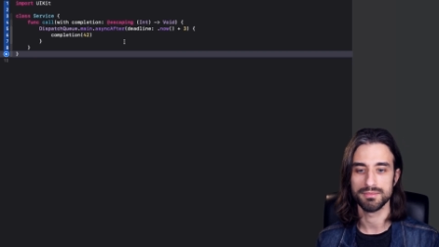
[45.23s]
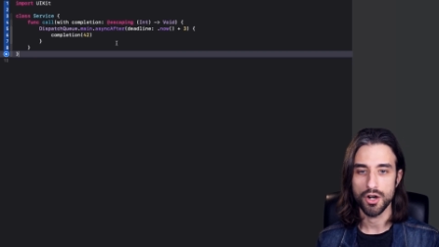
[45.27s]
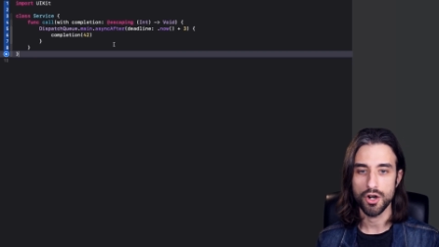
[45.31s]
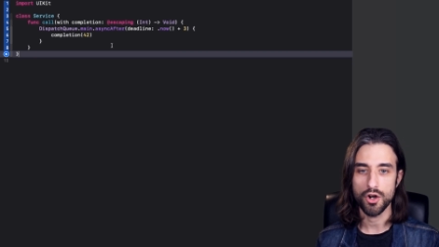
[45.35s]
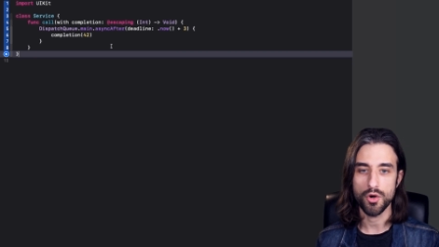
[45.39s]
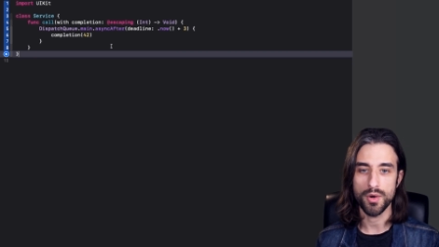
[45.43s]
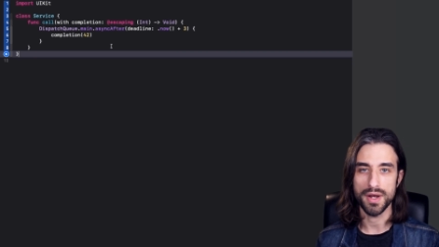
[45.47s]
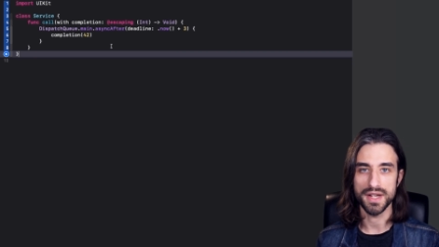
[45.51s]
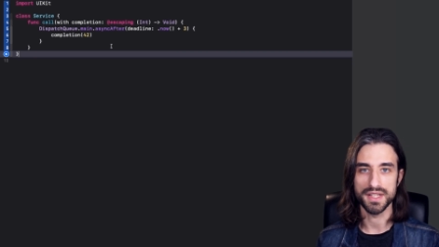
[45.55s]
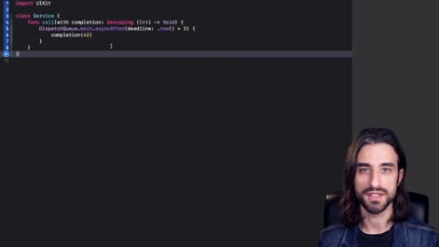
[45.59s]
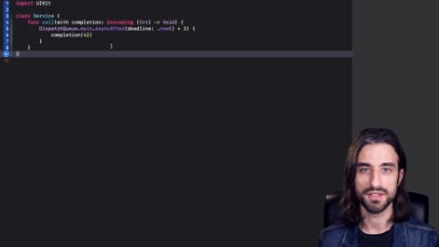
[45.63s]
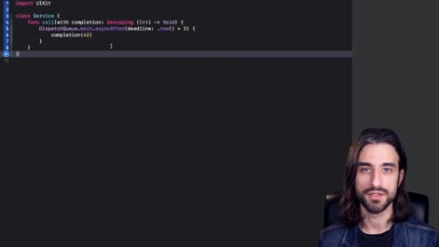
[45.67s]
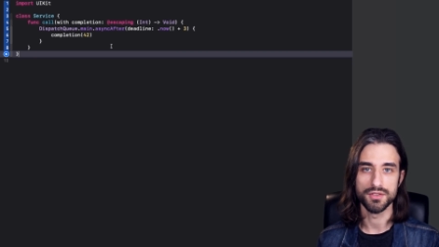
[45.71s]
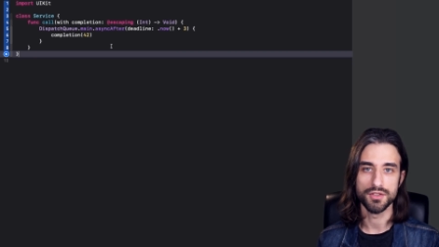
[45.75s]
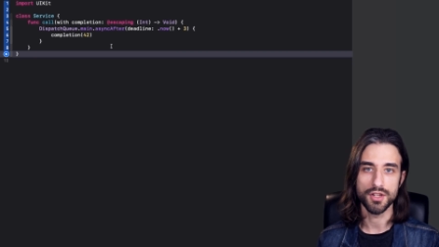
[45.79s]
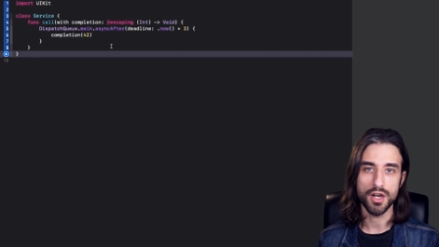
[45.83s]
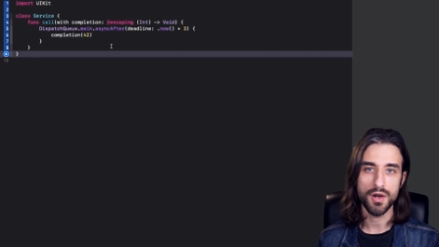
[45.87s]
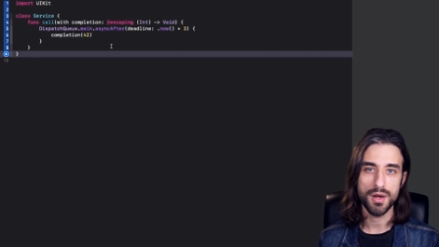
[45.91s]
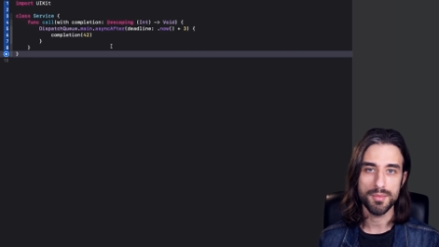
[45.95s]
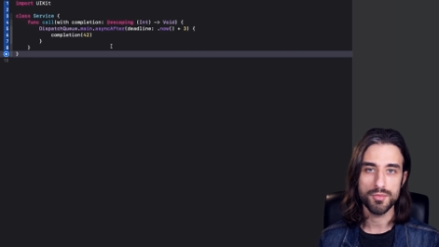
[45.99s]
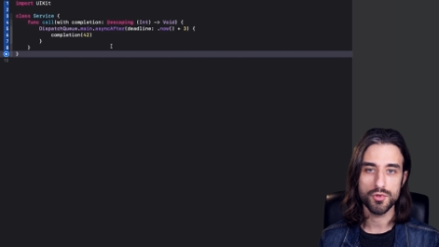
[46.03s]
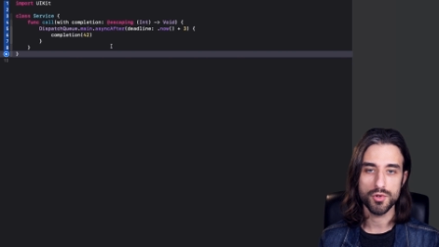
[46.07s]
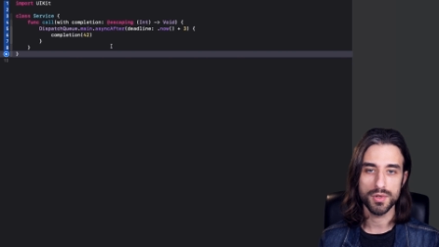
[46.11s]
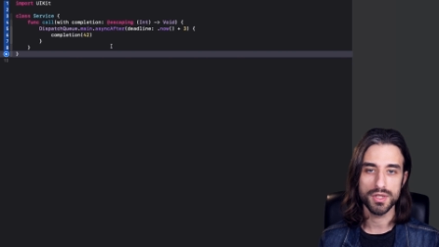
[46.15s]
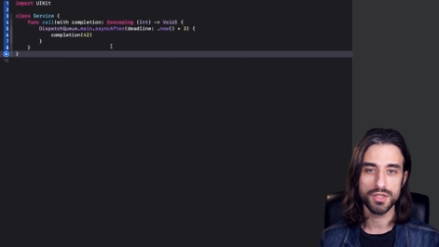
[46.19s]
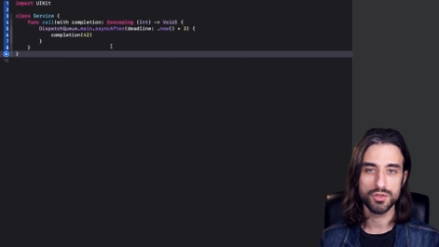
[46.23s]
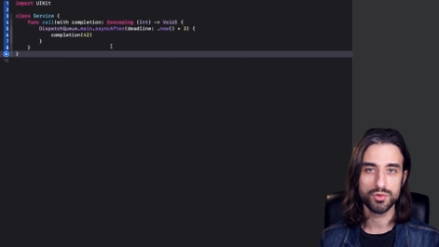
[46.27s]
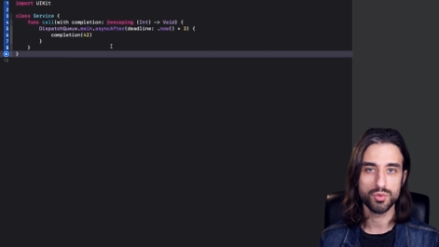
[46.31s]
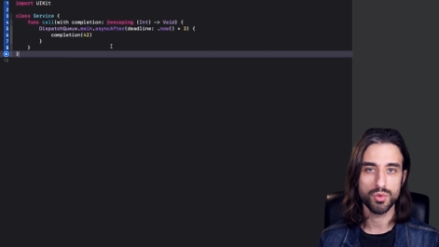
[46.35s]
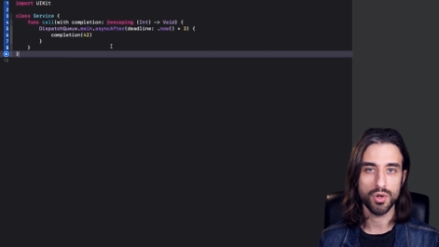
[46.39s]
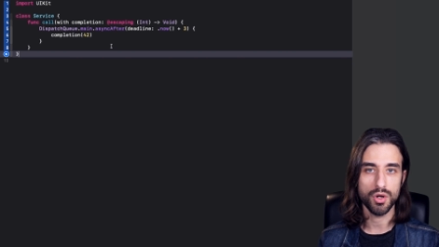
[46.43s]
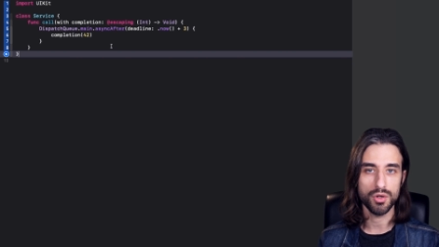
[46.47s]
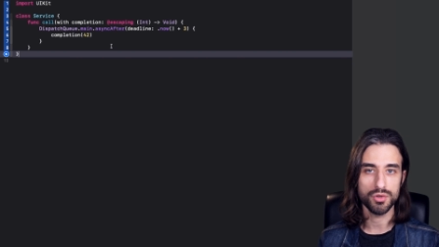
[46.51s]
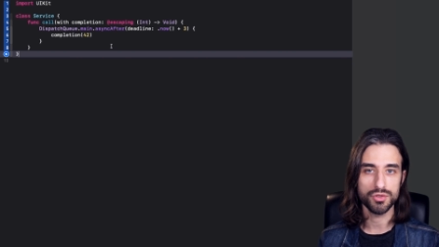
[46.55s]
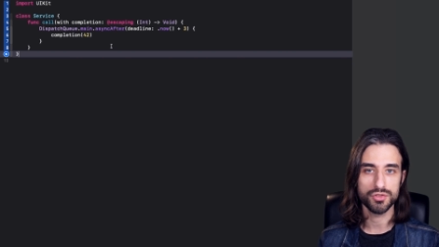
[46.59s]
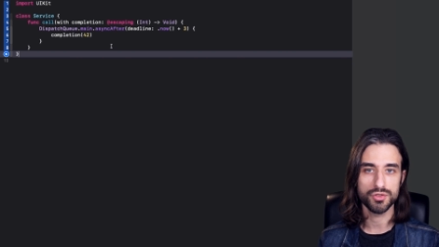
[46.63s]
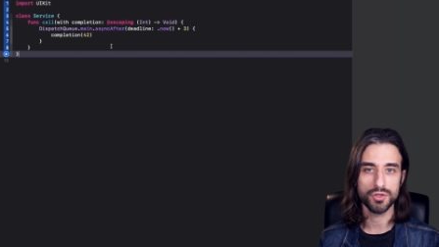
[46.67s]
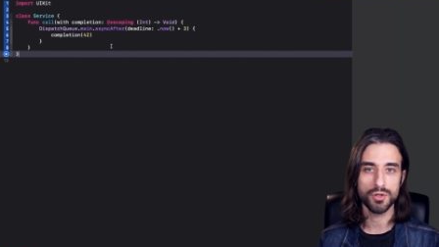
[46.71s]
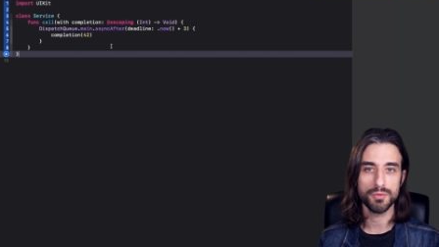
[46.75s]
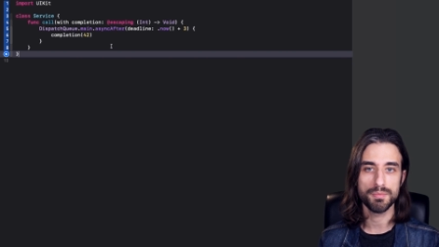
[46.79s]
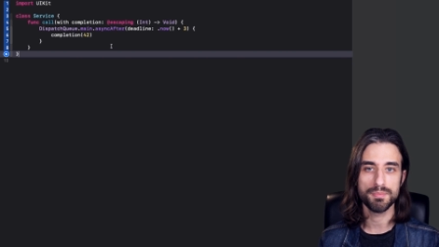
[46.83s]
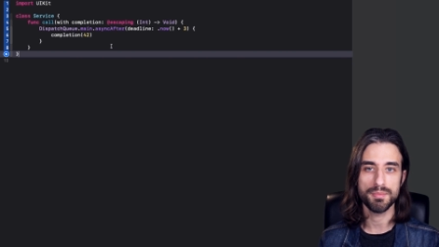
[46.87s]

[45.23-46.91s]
All right, now I'm going to also